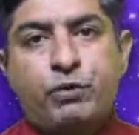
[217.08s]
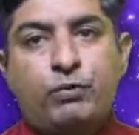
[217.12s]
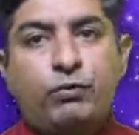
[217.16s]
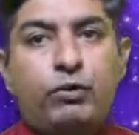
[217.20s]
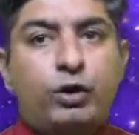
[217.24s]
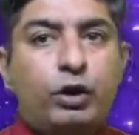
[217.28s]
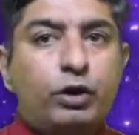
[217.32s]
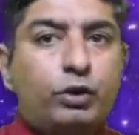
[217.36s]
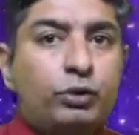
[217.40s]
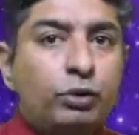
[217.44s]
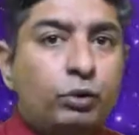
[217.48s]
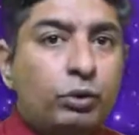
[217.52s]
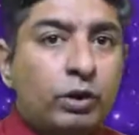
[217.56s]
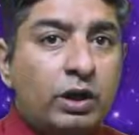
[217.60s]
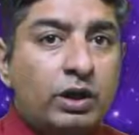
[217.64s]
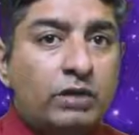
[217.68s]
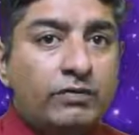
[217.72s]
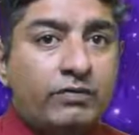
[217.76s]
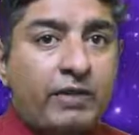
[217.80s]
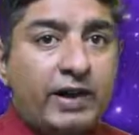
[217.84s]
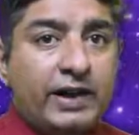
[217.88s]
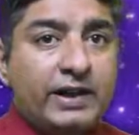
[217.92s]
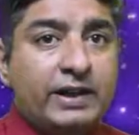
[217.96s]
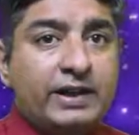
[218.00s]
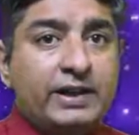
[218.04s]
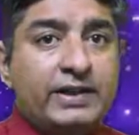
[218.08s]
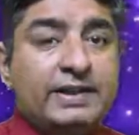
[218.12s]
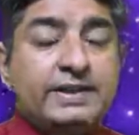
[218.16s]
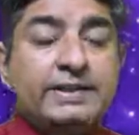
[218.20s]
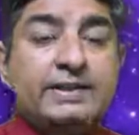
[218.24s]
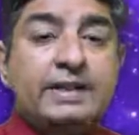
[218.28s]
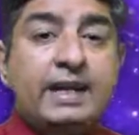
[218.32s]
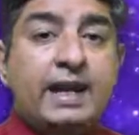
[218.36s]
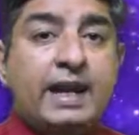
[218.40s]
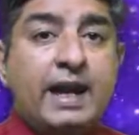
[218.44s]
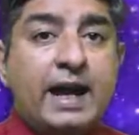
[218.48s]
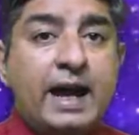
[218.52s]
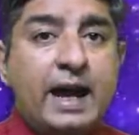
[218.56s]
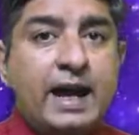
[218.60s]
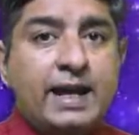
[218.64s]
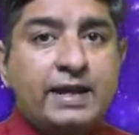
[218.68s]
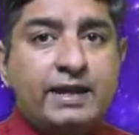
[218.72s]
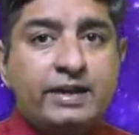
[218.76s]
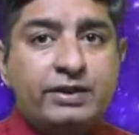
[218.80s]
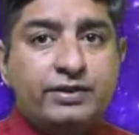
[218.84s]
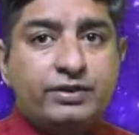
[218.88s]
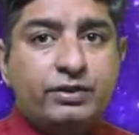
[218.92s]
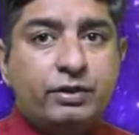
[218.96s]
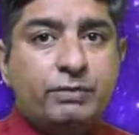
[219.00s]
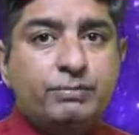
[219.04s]
for rural finance,
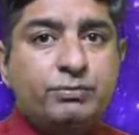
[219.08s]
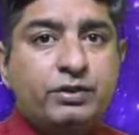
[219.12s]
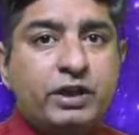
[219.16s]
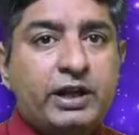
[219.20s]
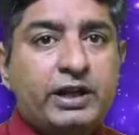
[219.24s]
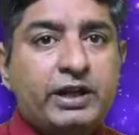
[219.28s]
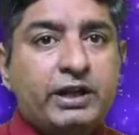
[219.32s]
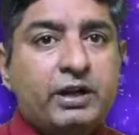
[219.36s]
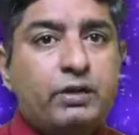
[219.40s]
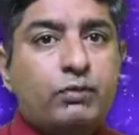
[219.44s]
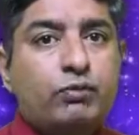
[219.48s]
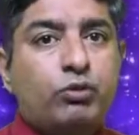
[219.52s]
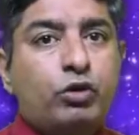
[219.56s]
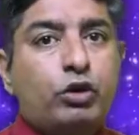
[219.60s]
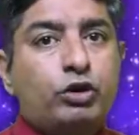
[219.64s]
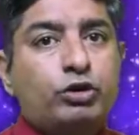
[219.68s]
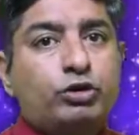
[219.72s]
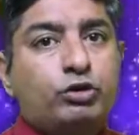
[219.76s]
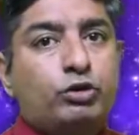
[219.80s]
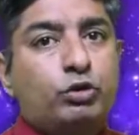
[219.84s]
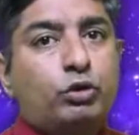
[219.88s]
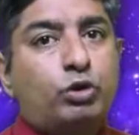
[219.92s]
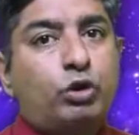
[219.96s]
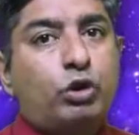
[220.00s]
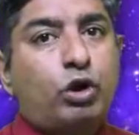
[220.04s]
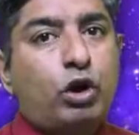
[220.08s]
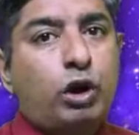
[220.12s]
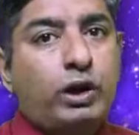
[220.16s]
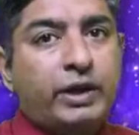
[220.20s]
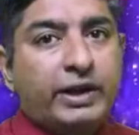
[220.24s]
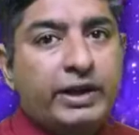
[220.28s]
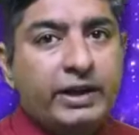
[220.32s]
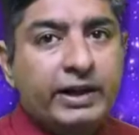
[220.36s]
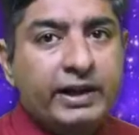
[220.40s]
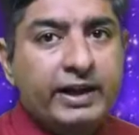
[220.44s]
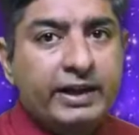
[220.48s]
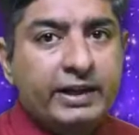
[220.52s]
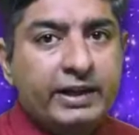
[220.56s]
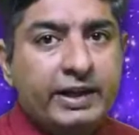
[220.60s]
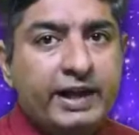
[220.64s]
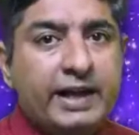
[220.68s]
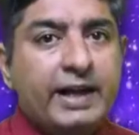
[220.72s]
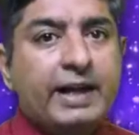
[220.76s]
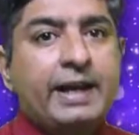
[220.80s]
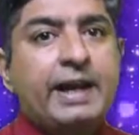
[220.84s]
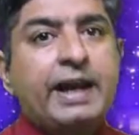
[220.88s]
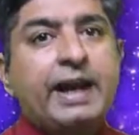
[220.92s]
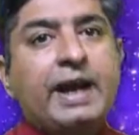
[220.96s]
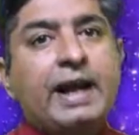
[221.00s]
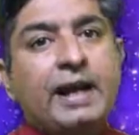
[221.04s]
and its objective was to coordinate
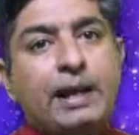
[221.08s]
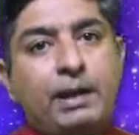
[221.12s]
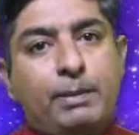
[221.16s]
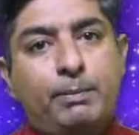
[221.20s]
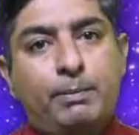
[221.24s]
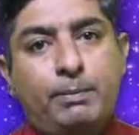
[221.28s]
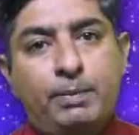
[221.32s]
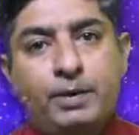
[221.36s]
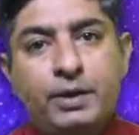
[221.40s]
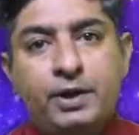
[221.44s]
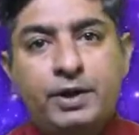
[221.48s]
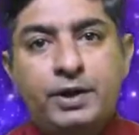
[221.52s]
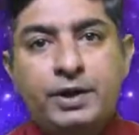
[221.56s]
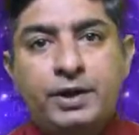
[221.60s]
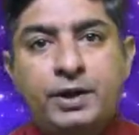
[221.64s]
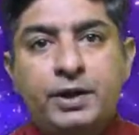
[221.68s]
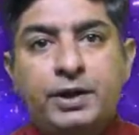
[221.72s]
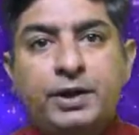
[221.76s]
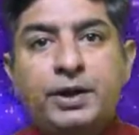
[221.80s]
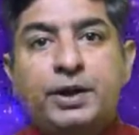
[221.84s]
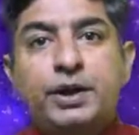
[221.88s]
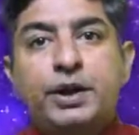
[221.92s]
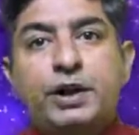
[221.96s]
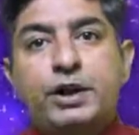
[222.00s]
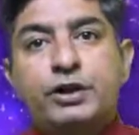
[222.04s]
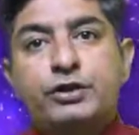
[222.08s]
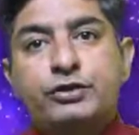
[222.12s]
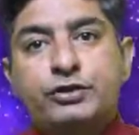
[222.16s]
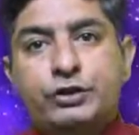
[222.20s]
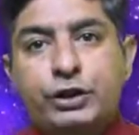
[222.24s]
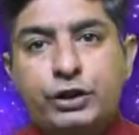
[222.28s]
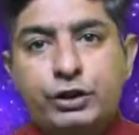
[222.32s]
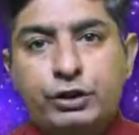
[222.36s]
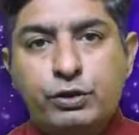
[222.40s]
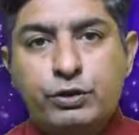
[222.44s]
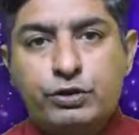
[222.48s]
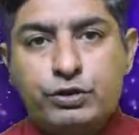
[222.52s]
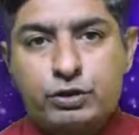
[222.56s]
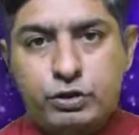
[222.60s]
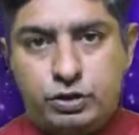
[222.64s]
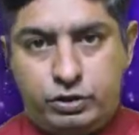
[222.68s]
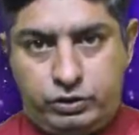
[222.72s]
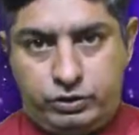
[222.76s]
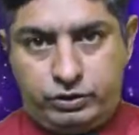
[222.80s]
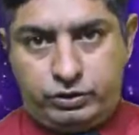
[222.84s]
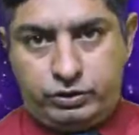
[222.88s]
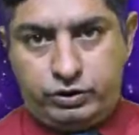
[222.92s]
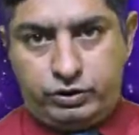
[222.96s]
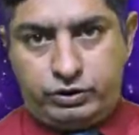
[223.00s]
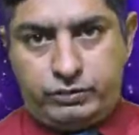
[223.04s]
and help
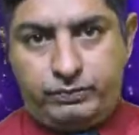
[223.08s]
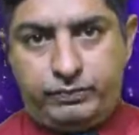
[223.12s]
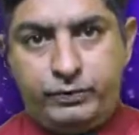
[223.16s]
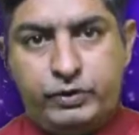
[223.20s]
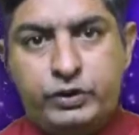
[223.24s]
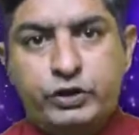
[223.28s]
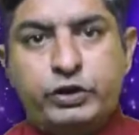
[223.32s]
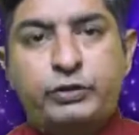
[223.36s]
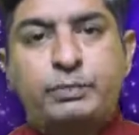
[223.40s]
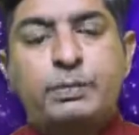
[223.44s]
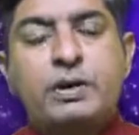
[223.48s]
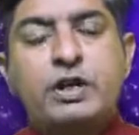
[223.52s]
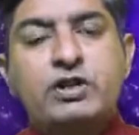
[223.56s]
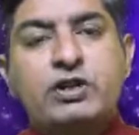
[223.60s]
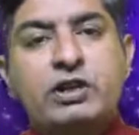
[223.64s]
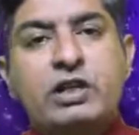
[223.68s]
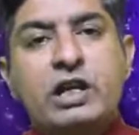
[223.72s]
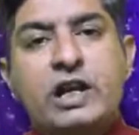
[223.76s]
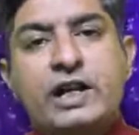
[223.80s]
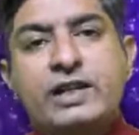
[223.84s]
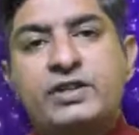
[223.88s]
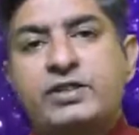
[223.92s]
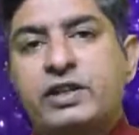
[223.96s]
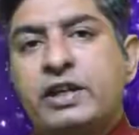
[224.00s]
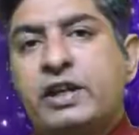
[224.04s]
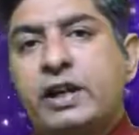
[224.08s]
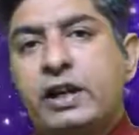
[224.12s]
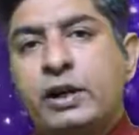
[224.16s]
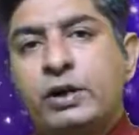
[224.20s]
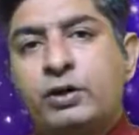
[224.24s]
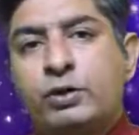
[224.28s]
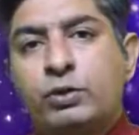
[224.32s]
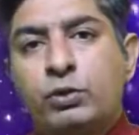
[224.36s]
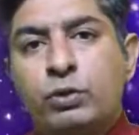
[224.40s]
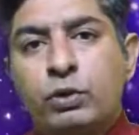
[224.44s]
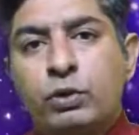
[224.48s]
institutions specializing in